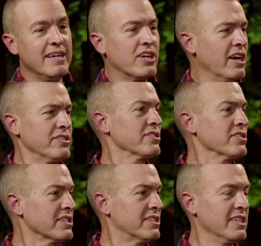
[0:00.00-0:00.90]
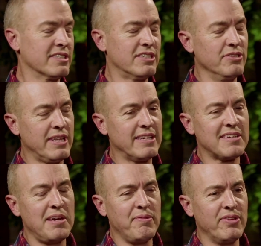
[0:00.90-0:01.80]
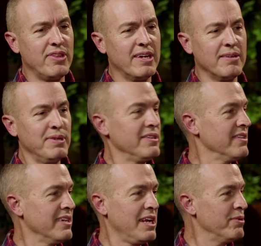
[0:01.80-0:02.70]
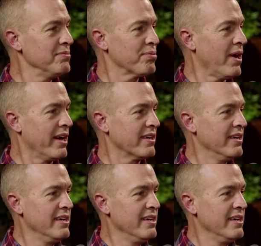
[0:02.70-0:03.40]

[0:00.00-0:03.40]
God doesn't exist, you know, that type of a thing. But he wouldn't break.